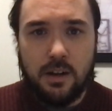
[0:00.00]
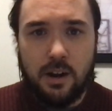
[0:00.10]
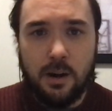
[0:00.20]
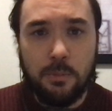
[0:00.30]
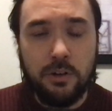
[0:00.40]

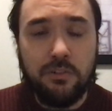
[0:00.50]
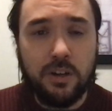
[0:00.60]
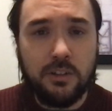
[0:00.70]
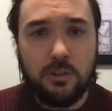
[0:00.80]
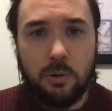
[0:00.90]
our
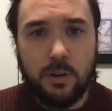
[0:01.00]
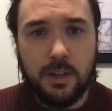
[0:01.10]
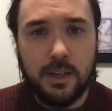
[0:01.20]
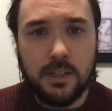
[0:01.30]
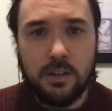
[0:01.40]
prefrontal
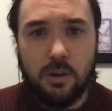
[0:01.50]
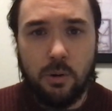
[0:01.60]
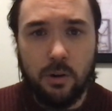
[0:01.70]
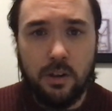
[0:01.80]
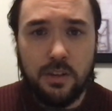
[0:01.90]
cortex,
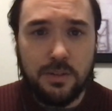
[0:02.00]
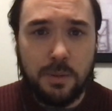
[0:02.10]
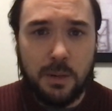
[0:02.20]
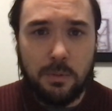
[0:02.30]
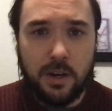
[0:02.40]
or the
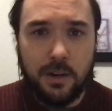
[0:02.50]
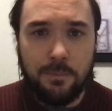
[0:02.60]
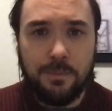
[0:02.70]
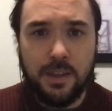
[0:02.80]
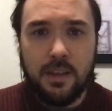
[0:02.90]
smart brain.